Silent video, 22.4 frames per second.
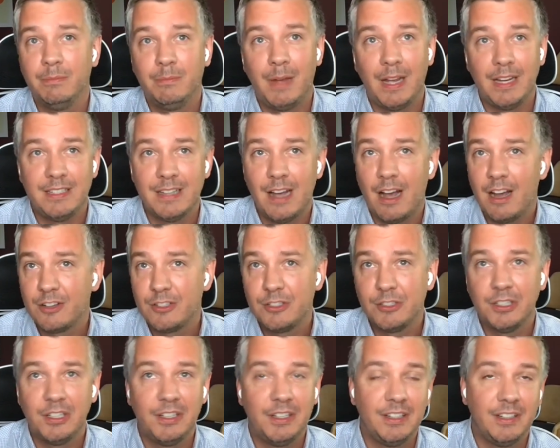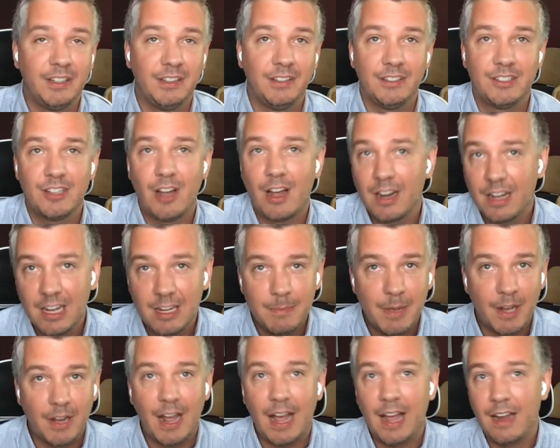my doctorate and talking
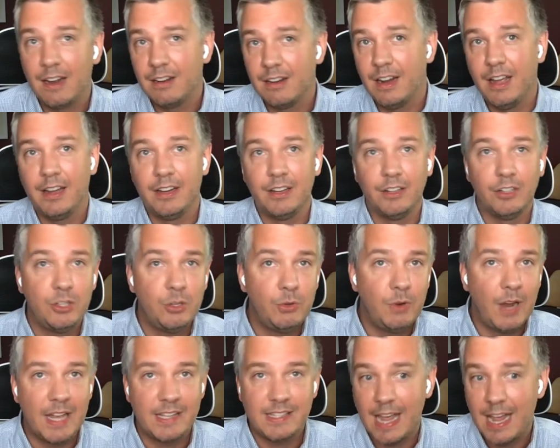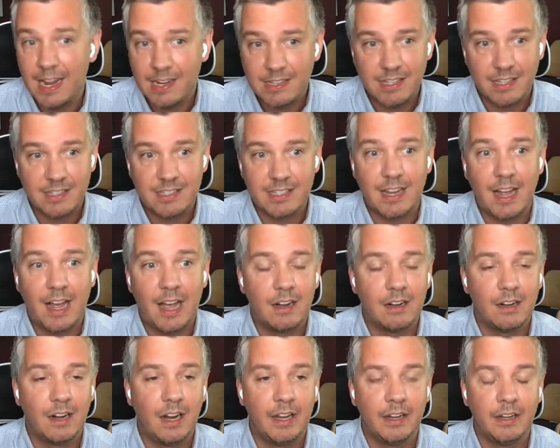about higher ed and who has access to
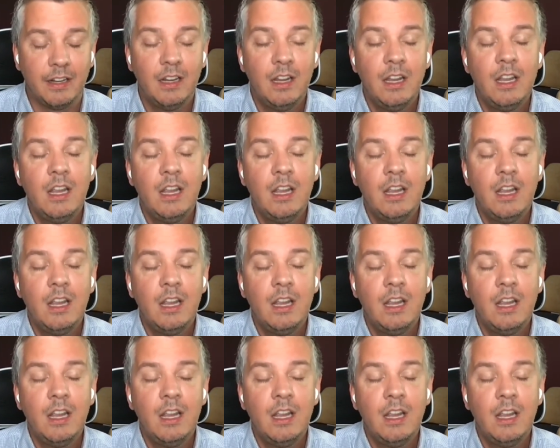higher ed,